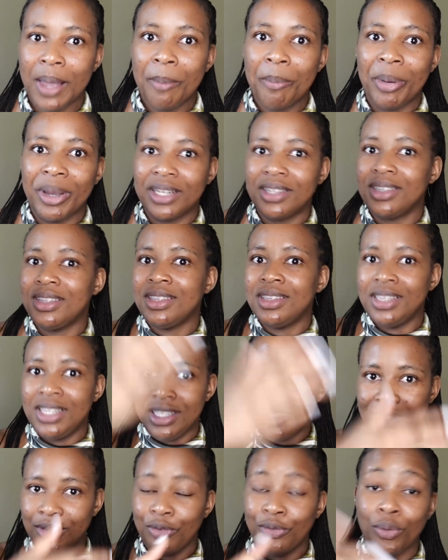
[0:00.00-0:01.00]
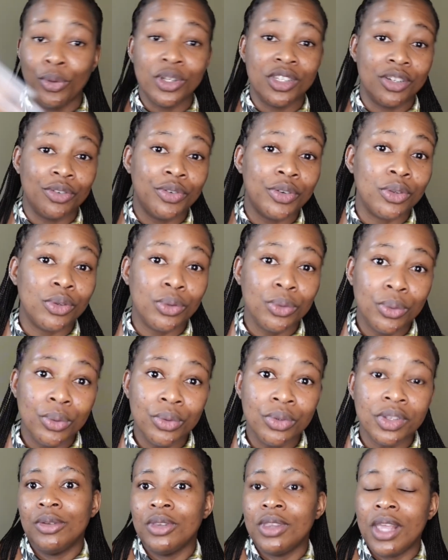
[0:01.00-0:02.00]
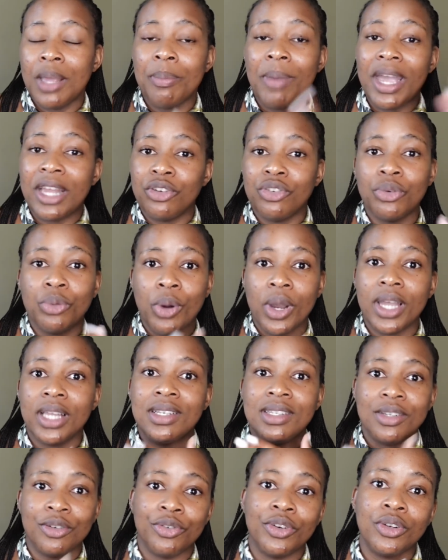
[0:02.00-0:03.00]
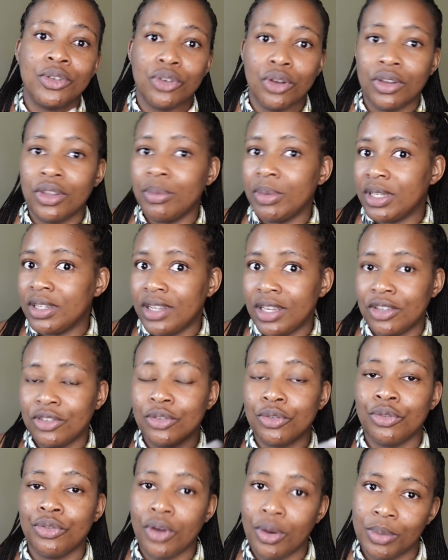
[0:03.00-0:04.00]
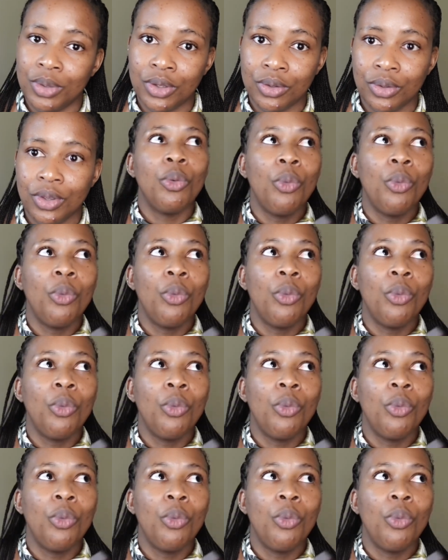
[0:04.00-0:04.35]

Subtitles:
but these are 4 different schools, they might require different documentation from you.